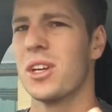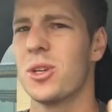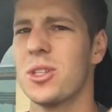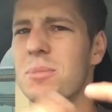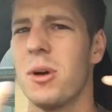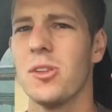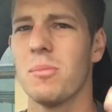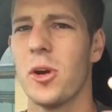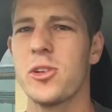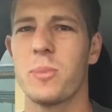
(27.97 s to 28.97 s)
Because
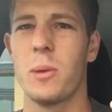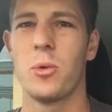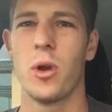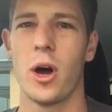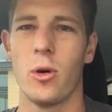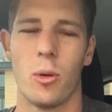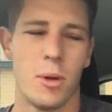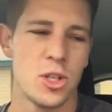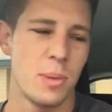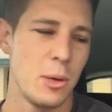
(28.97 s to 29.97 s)
most people know, or
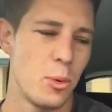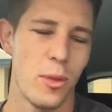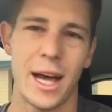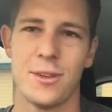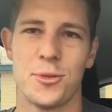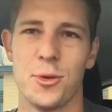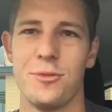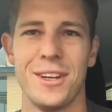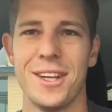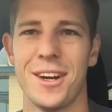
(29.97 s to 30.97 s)
most people that do
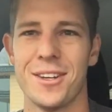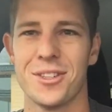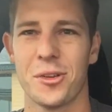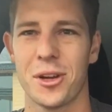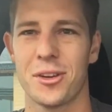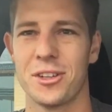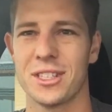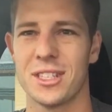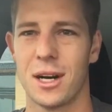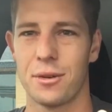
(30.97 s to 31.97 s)
videos and all that kind of
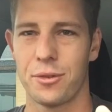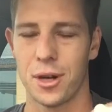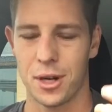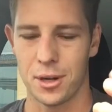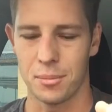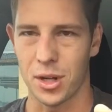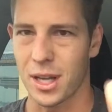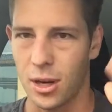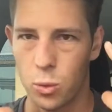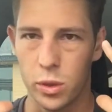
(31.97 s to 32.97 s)
stuff, I
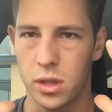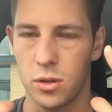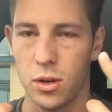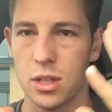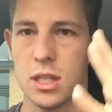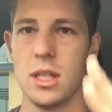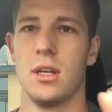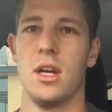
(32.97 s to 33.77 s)
get a really good idea.